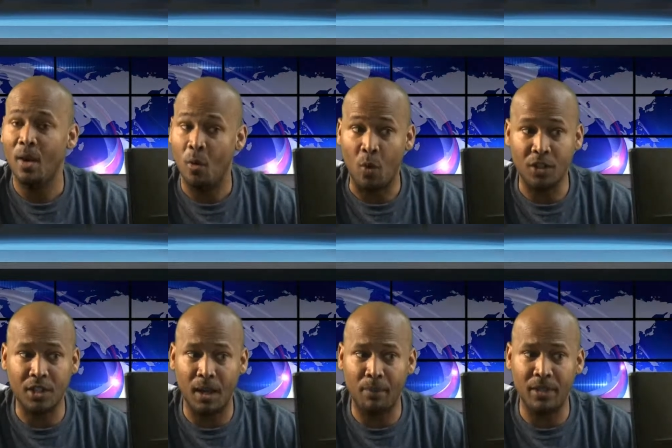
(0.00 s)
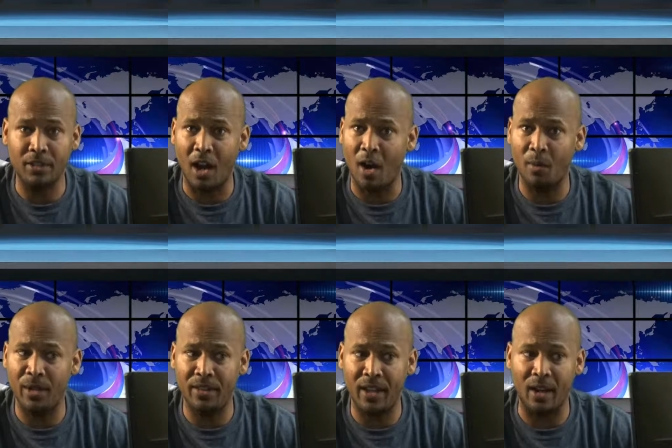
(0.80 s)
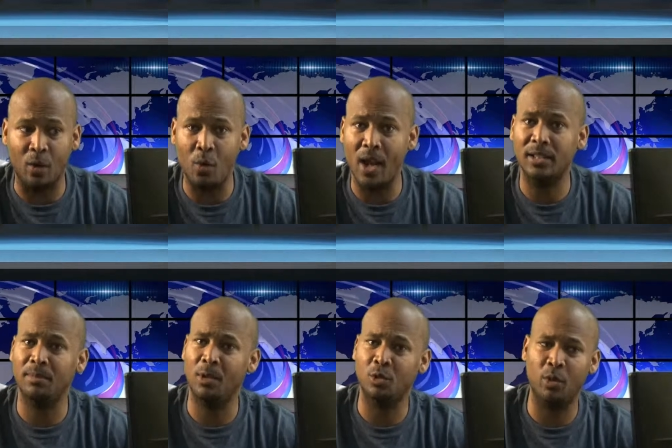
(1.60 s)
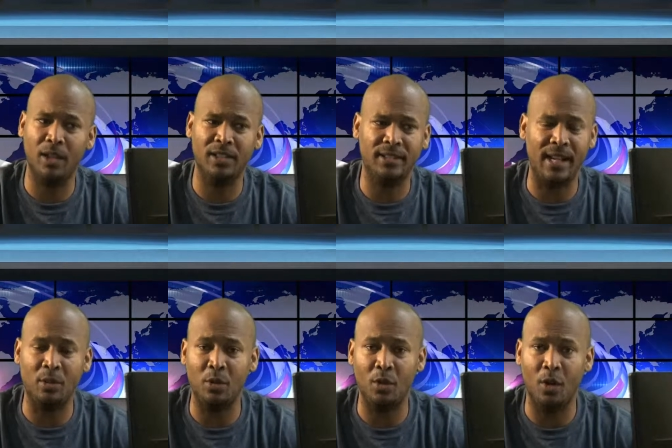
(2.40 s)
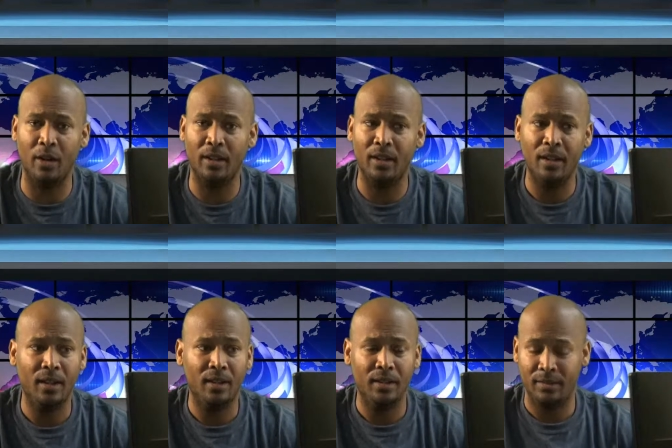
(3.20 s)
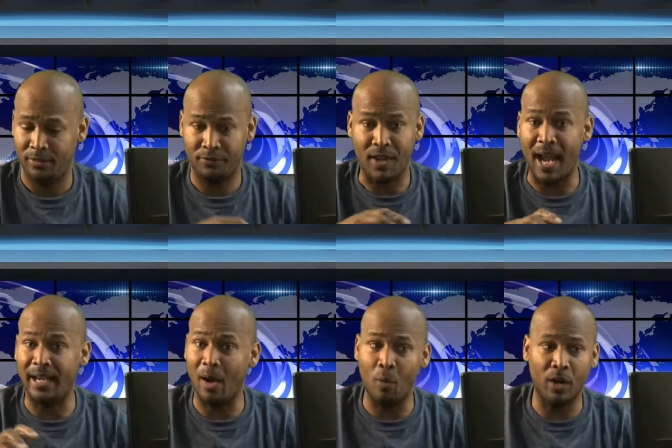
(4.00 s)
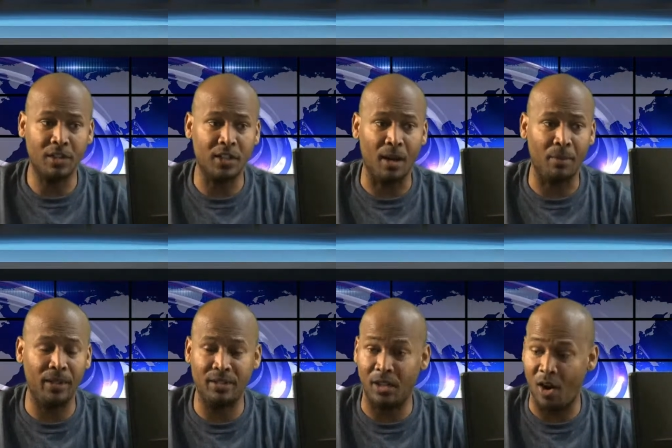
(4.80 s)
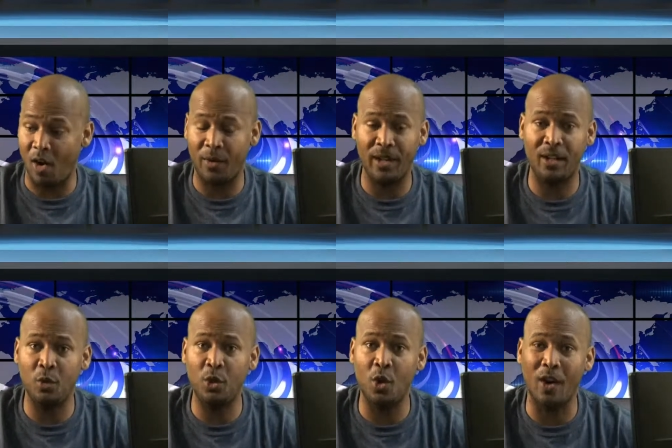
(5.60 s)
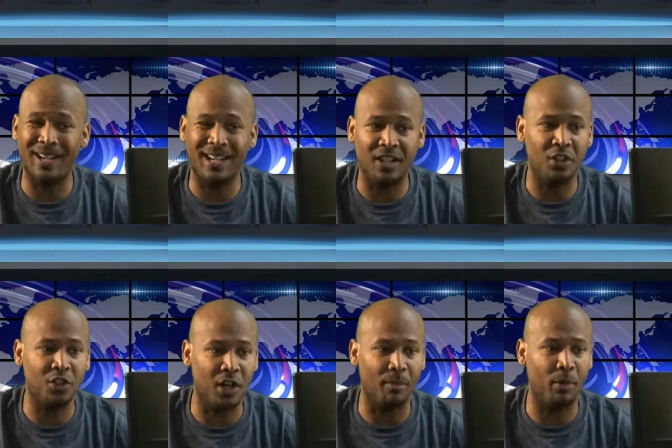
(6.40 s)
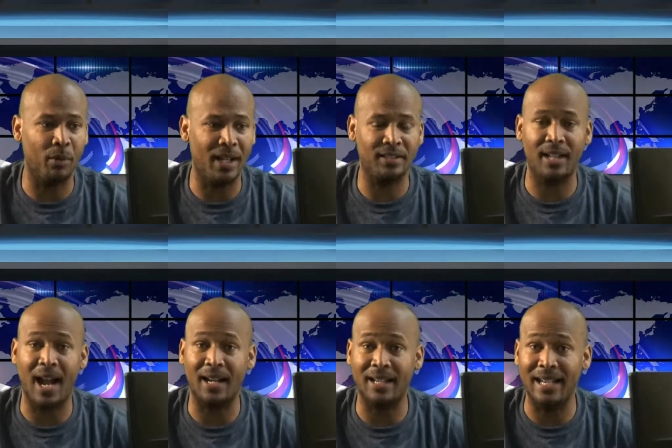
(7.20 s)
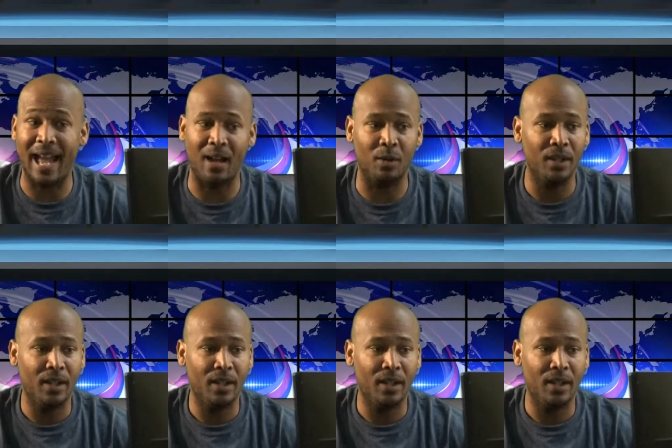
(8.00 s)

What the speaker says: Which companies are already there? Who has the most real estate in New York? Find out which companies are already in New York. Get the jump on that stock now.